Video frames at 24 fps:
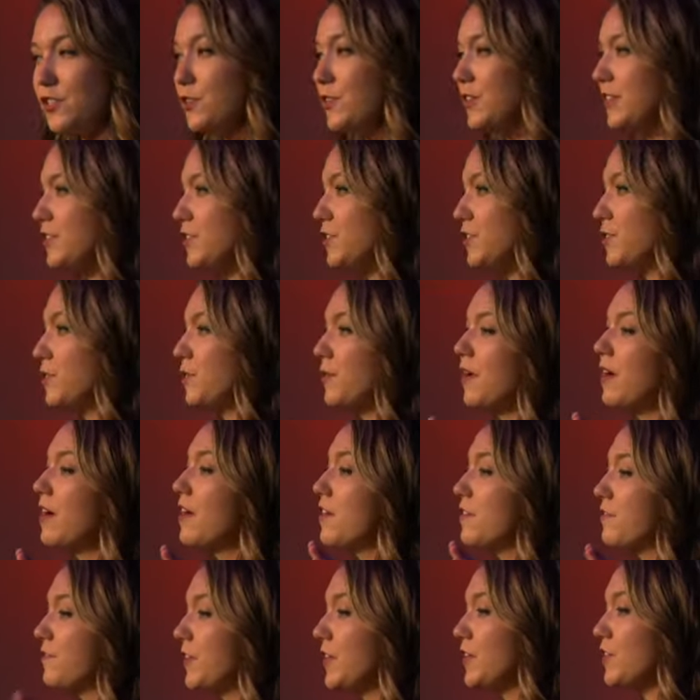you need to
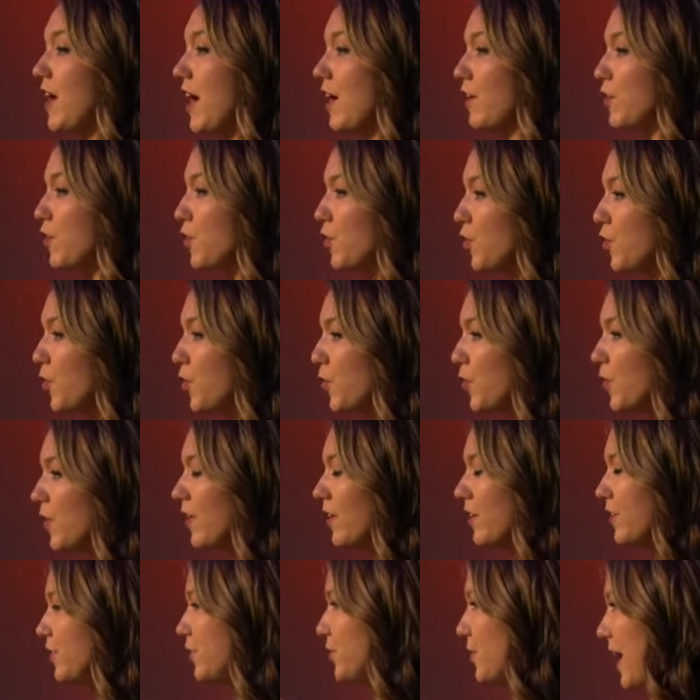figure out who
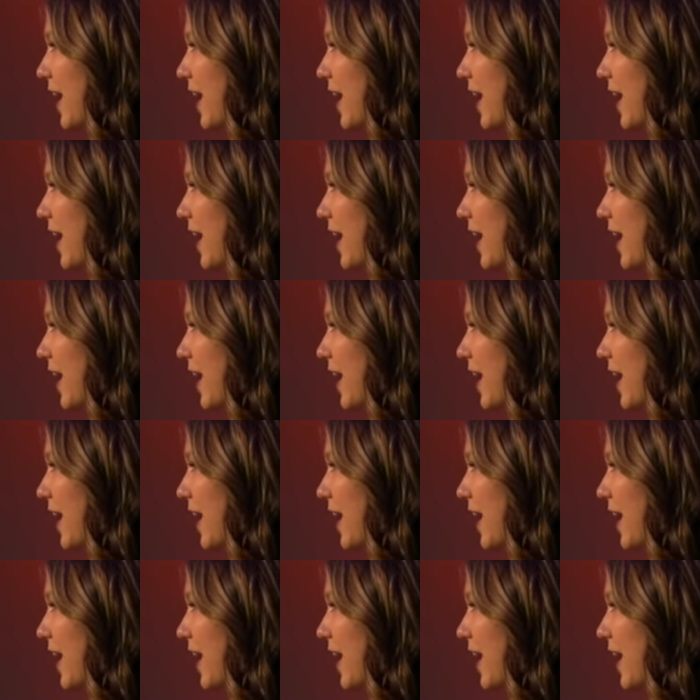you